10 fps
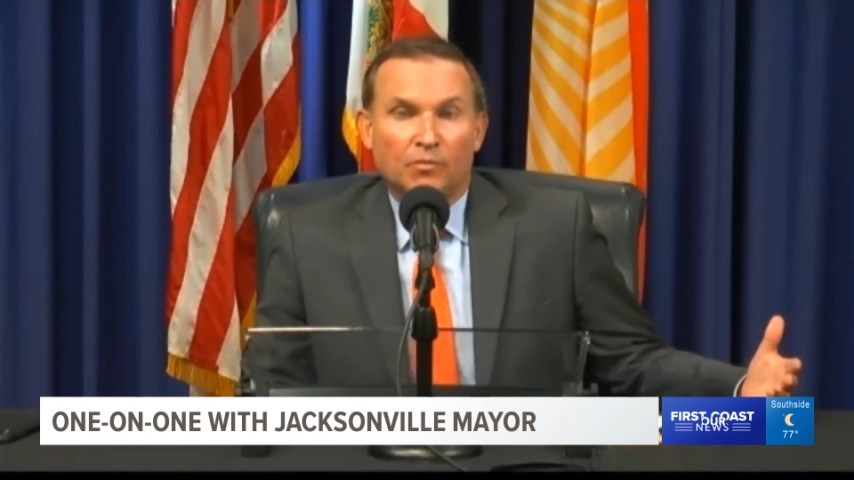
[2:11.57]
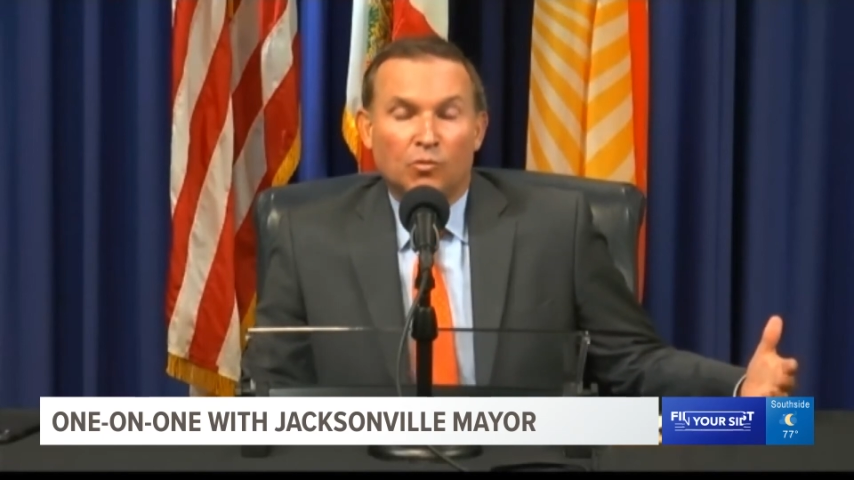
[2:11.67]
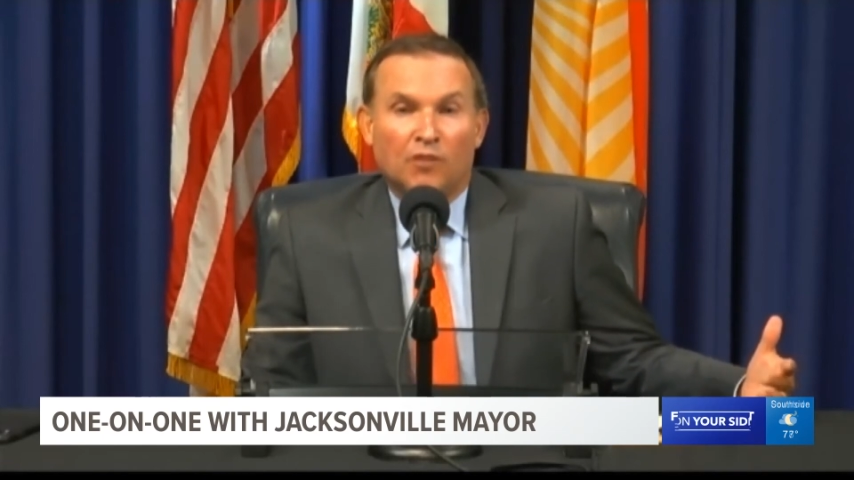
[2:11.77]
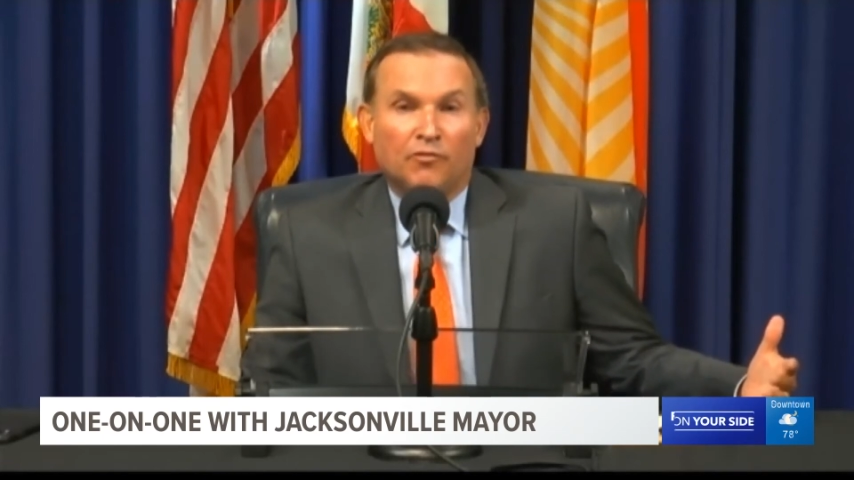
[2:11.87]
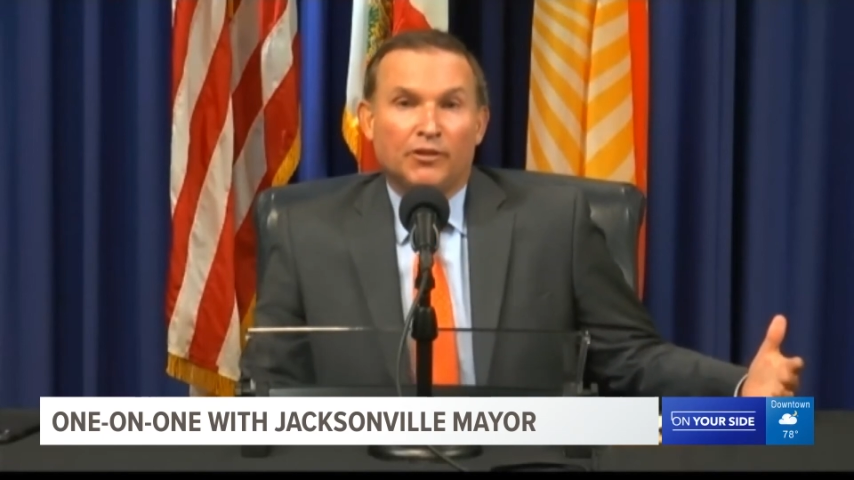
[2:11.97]

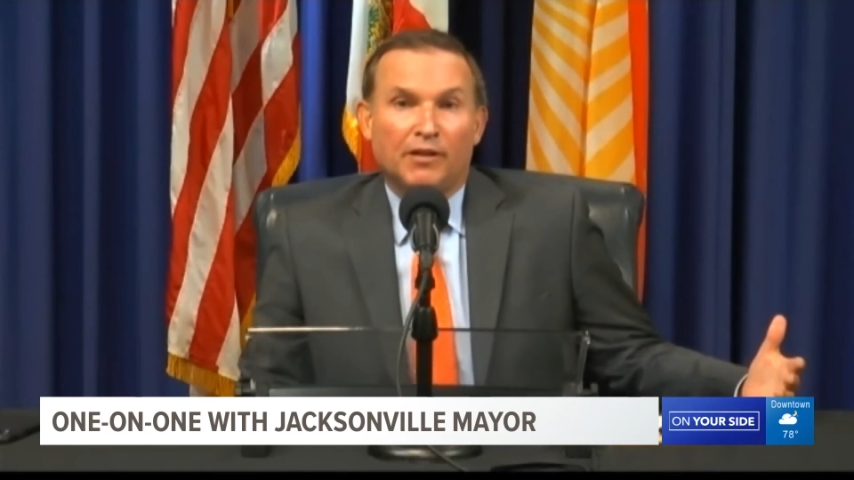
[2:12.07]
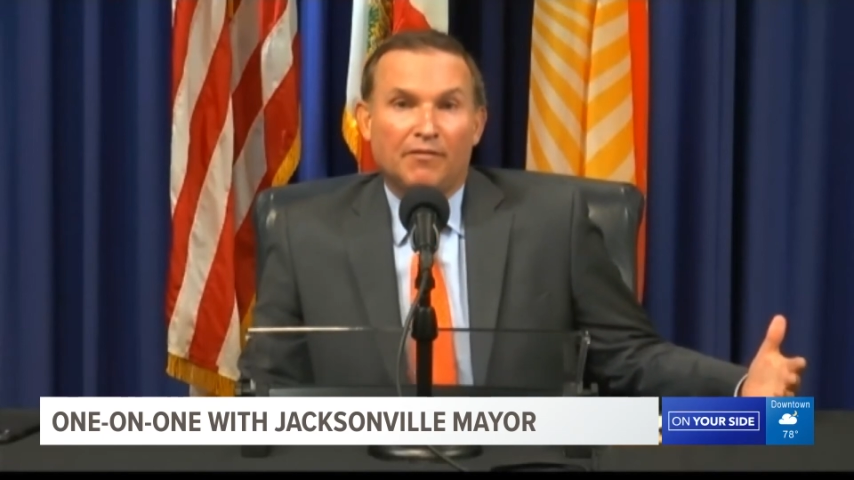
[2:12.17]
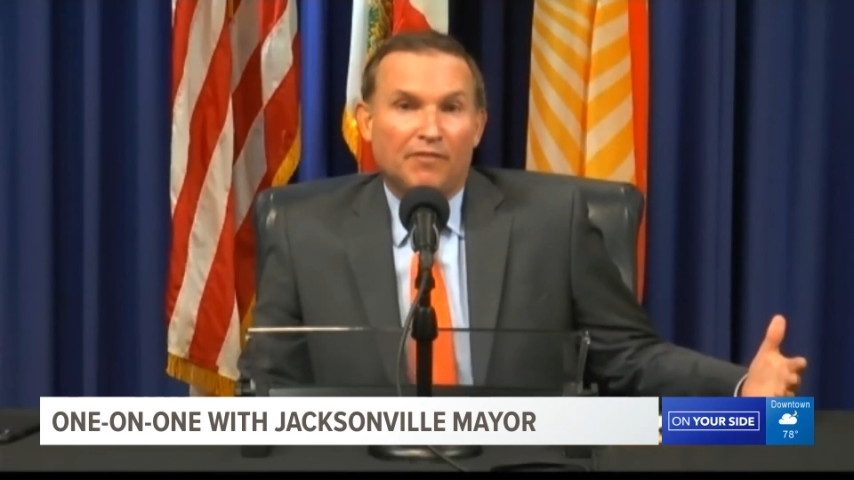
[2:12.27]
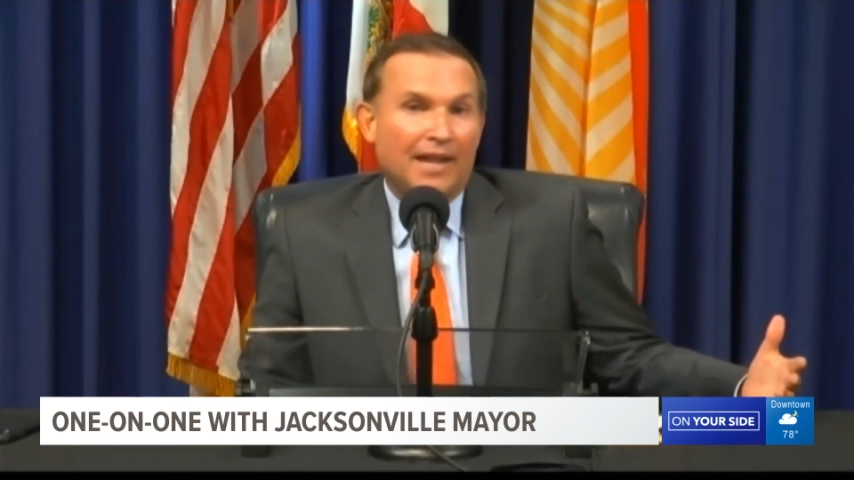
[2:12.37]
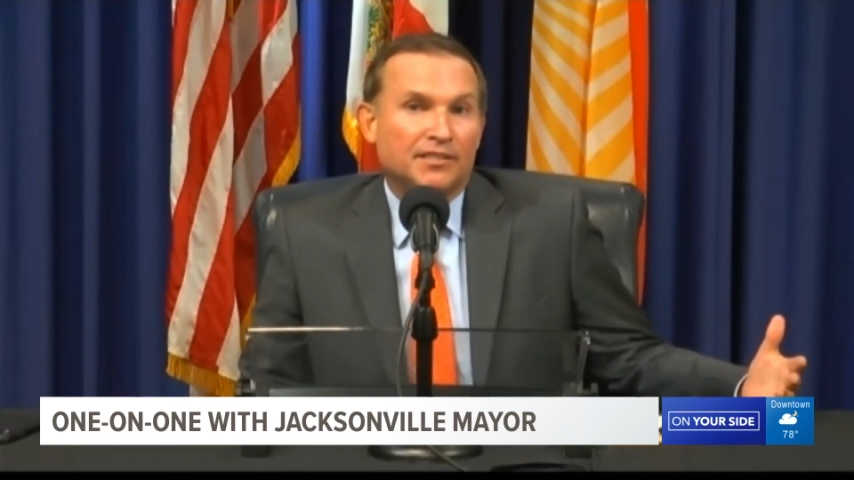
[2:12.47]
What if we don't have
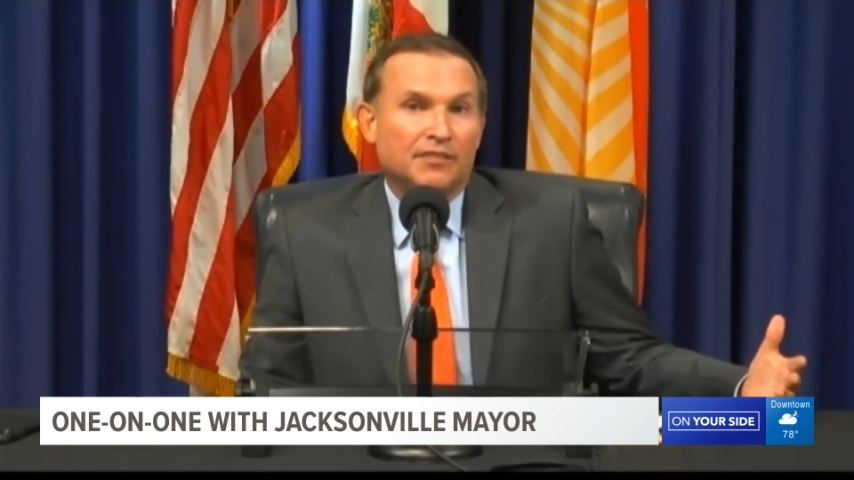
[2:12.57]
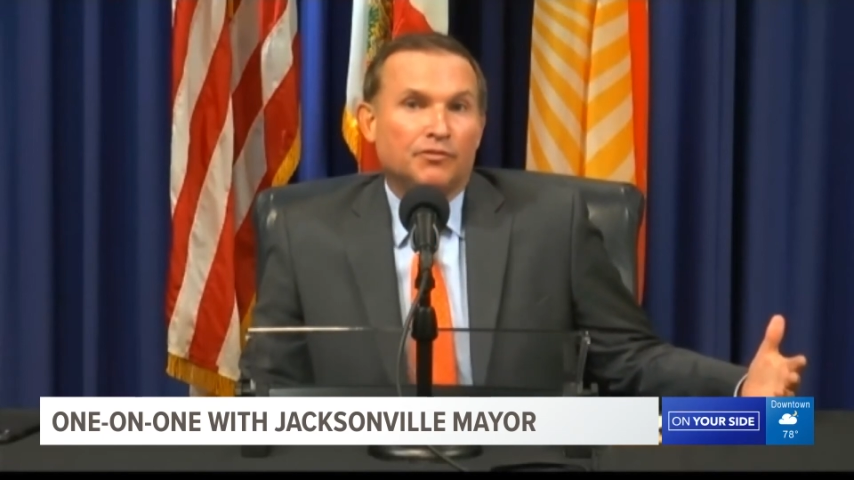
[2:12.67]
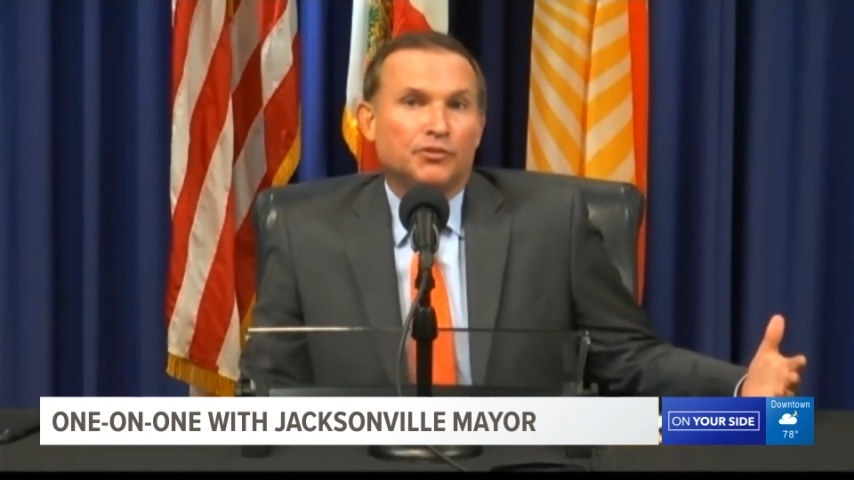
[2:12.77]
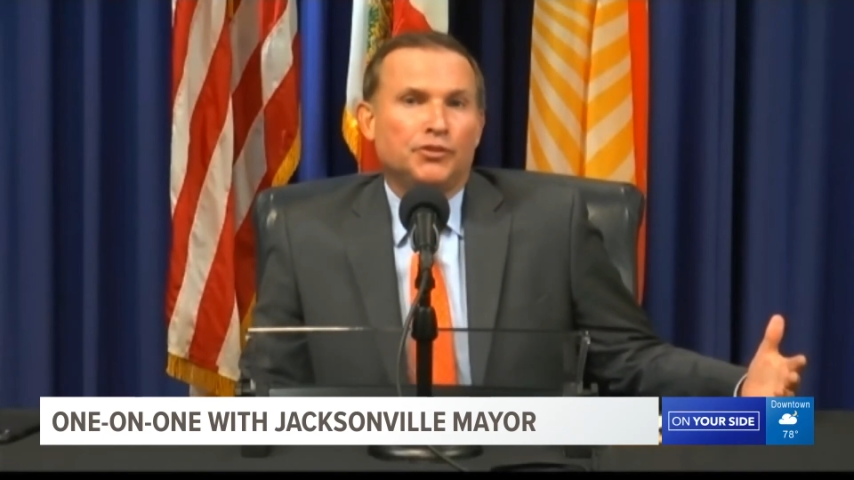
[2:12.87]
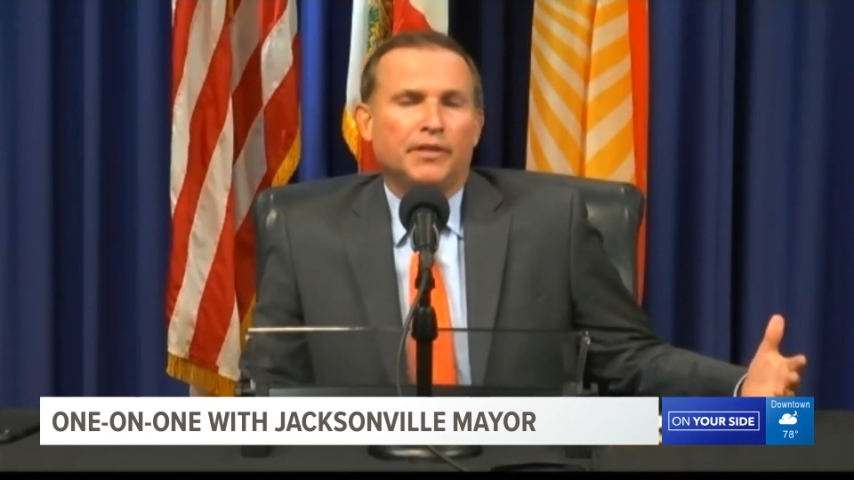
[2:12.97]
a vaccine
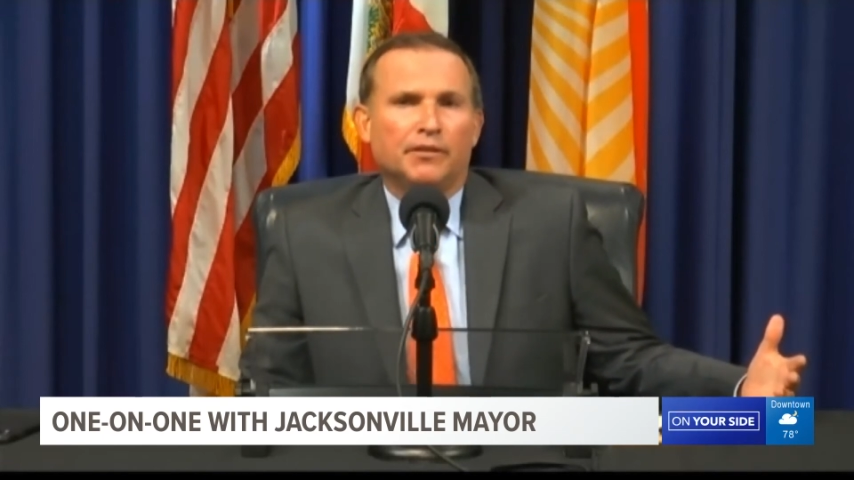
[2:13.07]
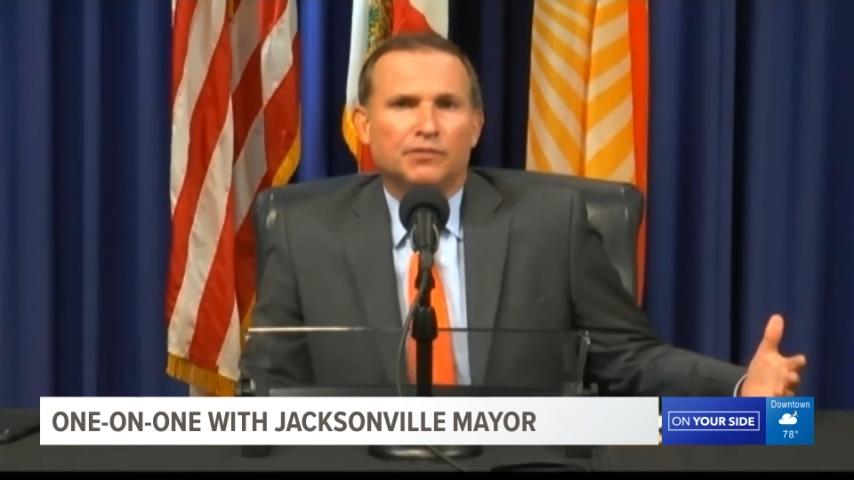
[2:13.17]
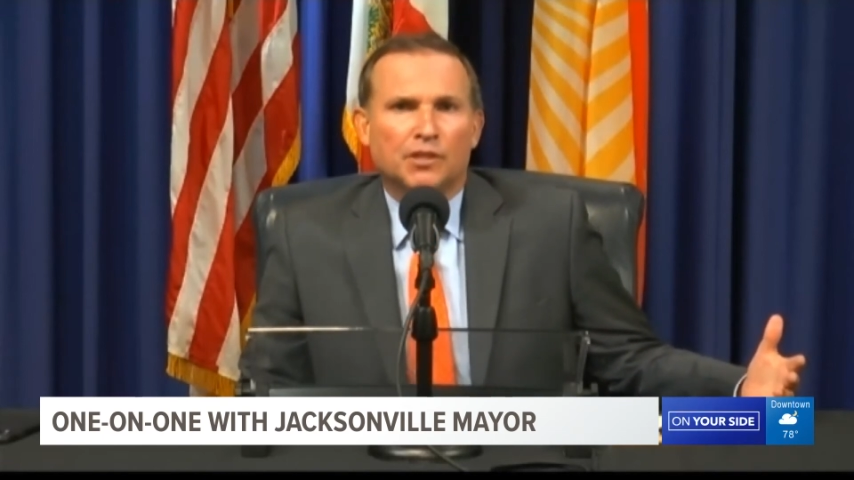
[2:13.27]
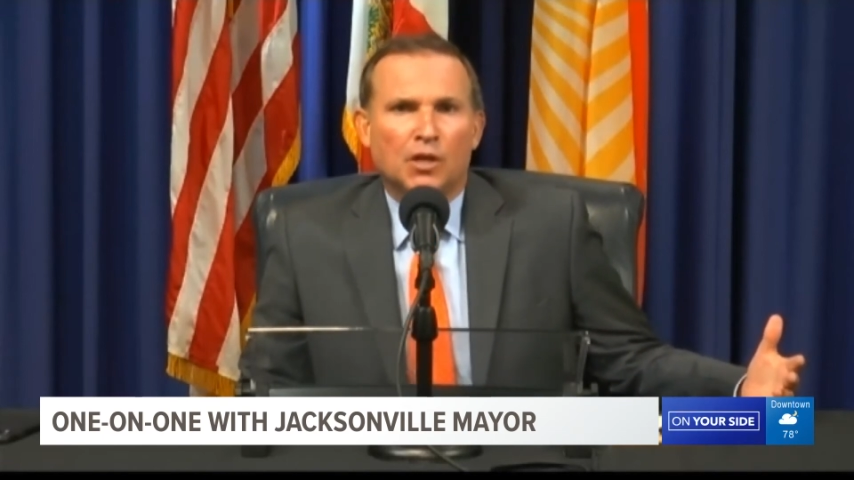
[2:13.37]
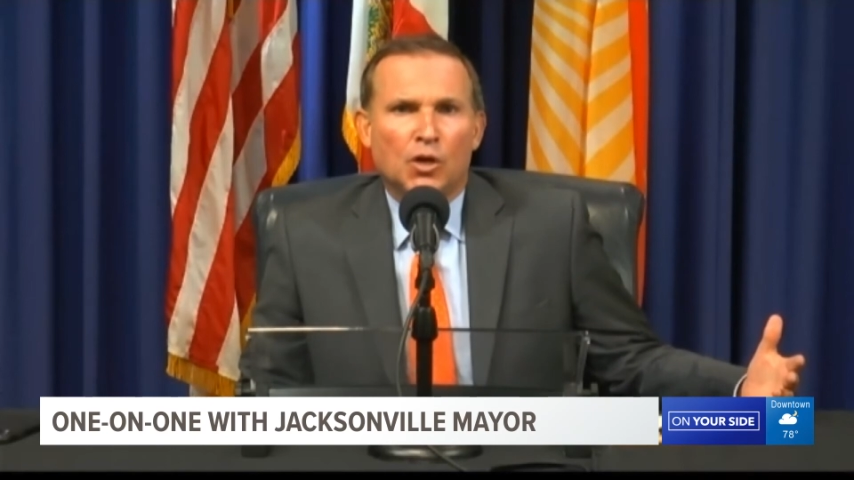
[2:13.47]
for 2 years?